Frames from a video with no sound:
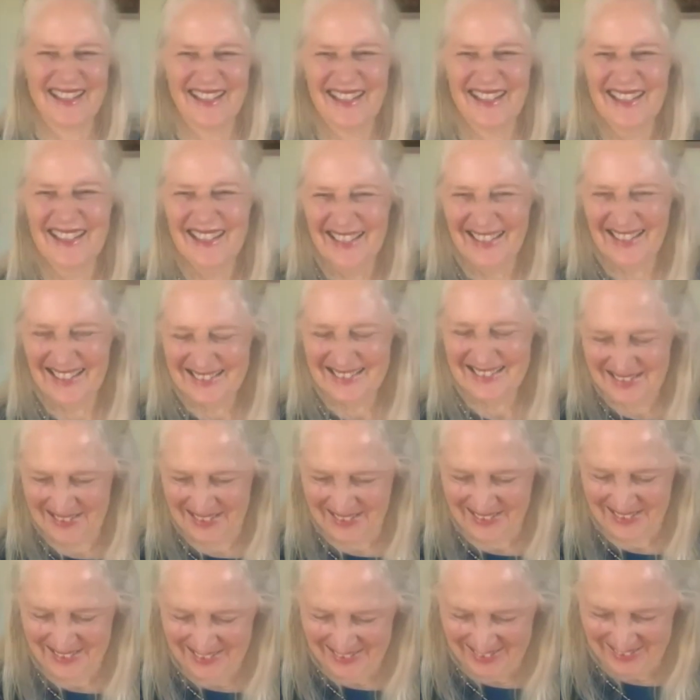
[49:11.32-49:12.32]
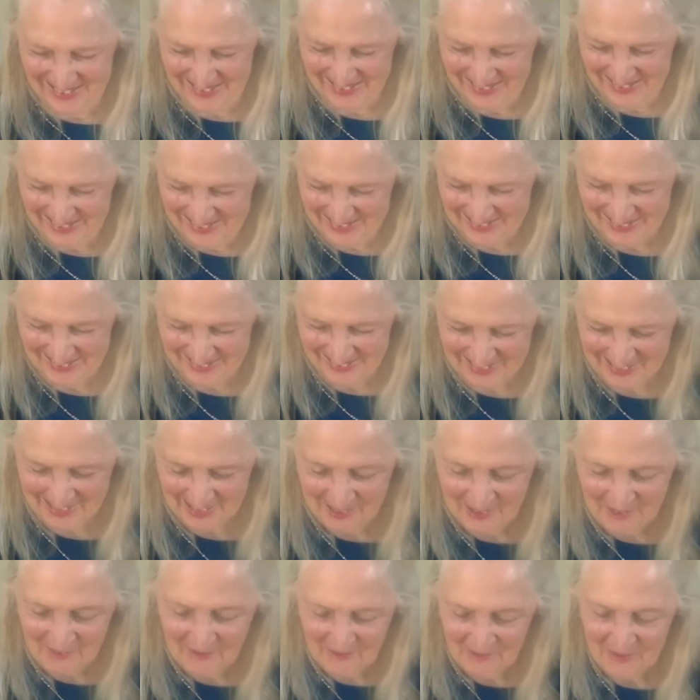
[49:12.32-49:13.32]
That's good.
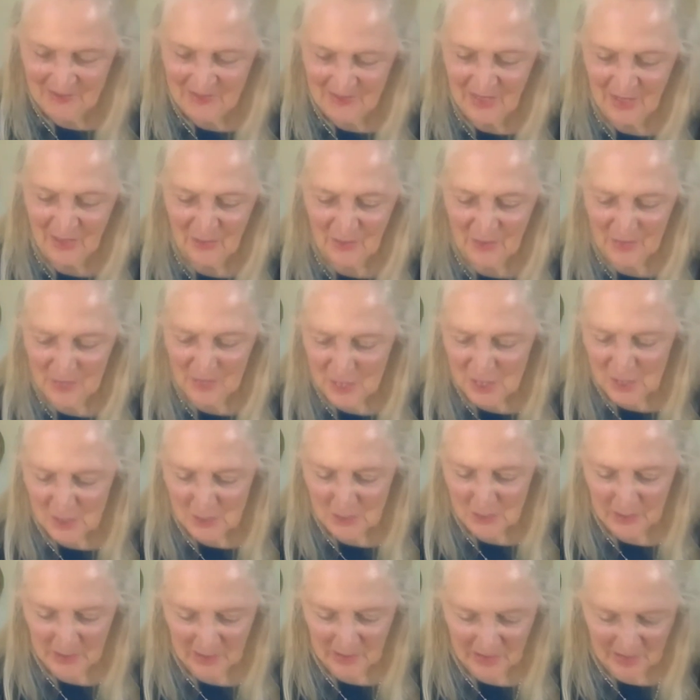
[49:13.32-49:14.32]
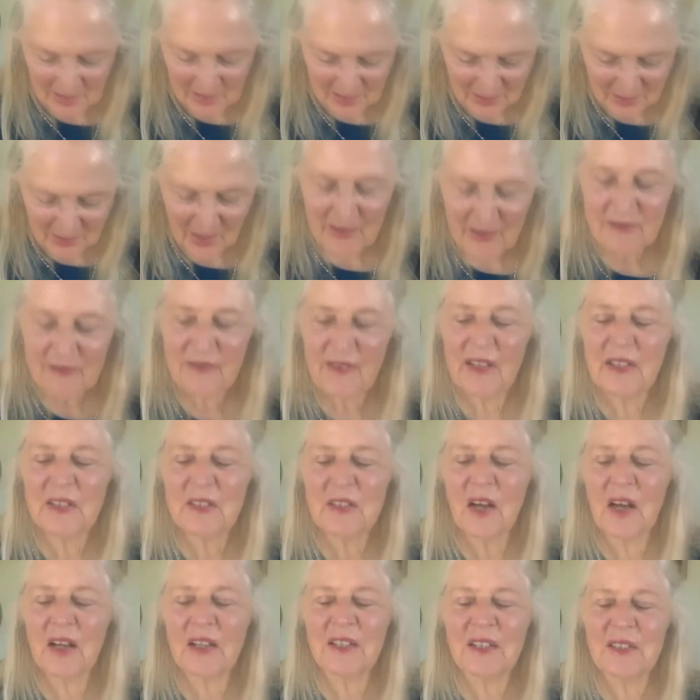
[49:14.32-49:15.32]
Well, this has been great fun
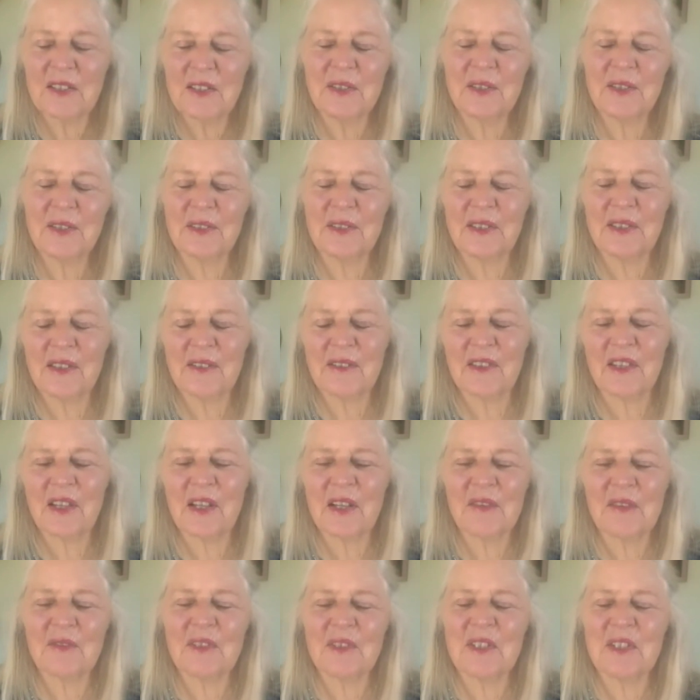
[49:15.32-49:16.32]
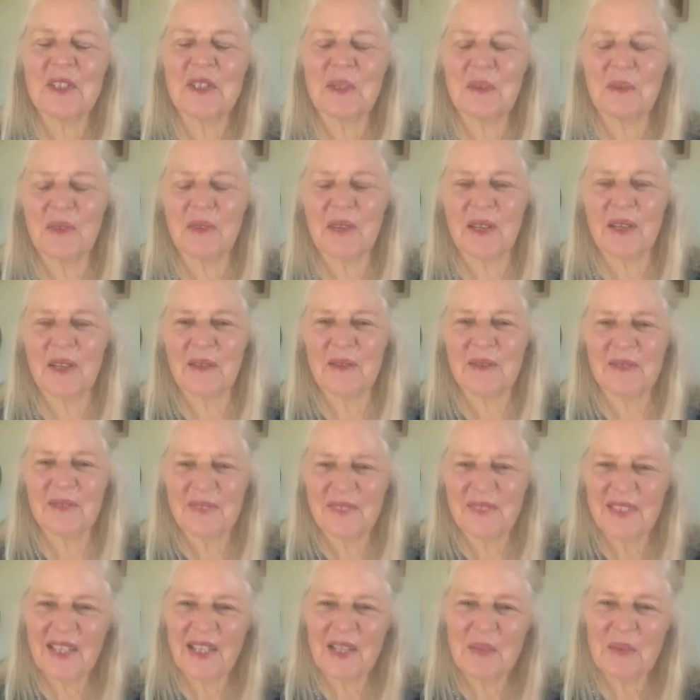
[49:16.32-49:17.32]
talking to you. You have a lot of wisdom, and
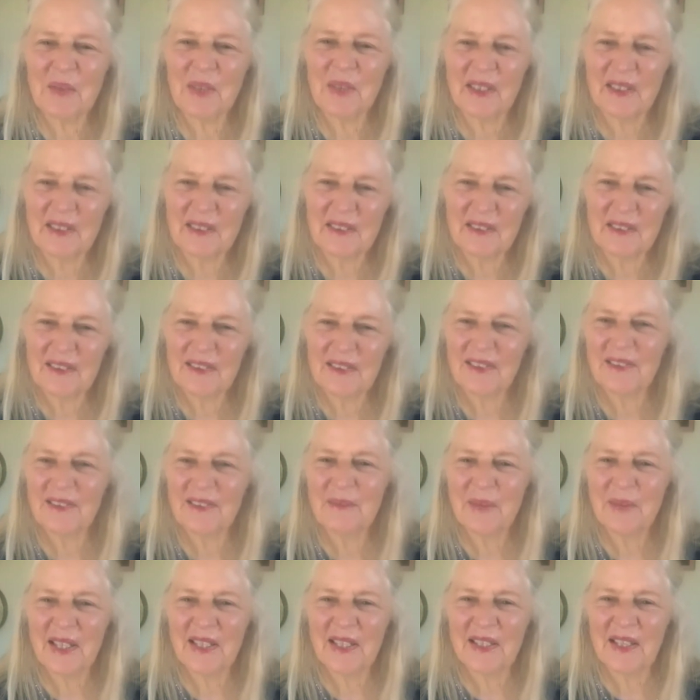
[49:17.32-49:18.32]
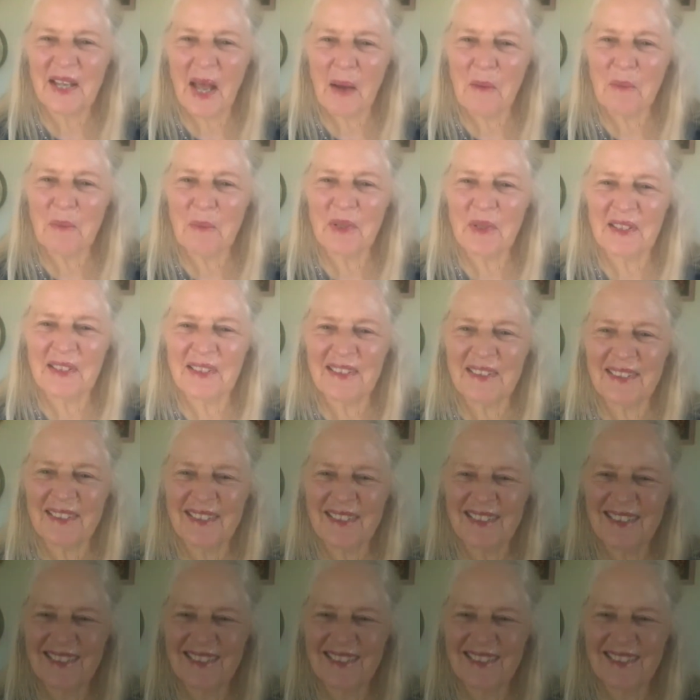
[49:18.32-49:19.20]
I'm glad we made it happen.